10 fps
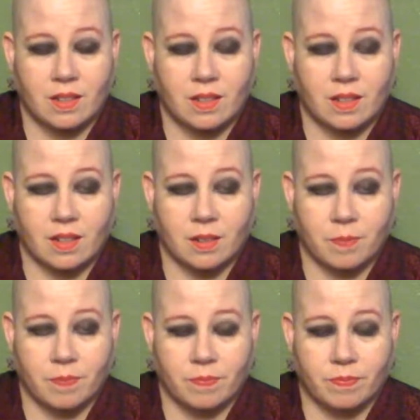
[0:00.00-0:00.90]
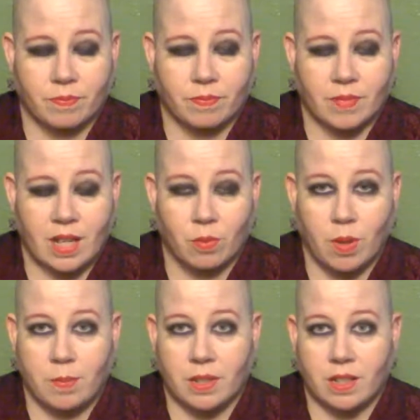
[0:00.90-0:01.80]
a
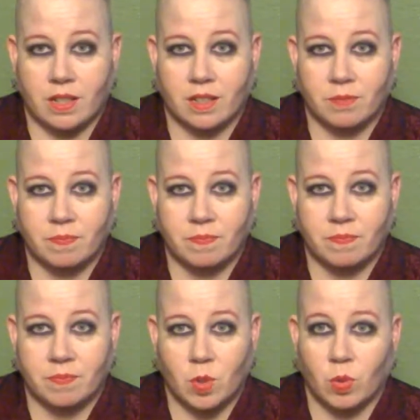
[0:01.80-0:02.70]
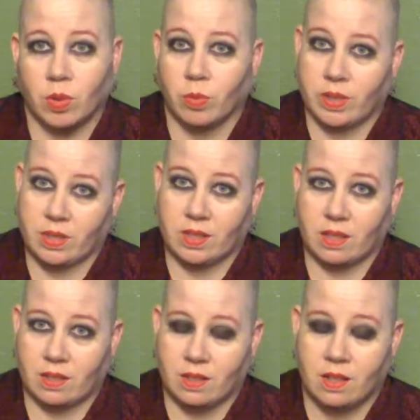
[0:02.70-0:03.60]
replica or a real
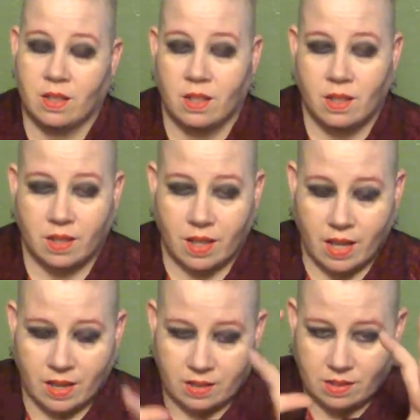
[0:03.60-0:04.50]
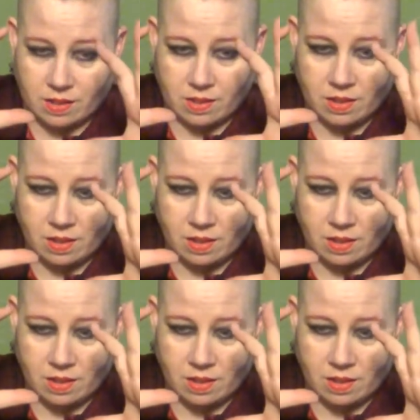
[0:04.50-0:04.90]
skull that has